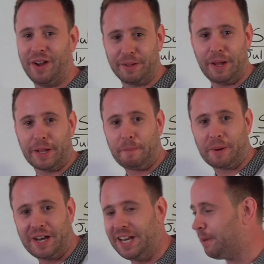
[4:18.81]
I
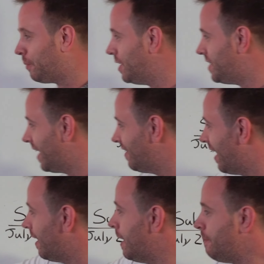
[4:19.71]
completely appreciate
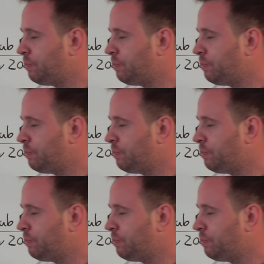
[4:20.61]
that.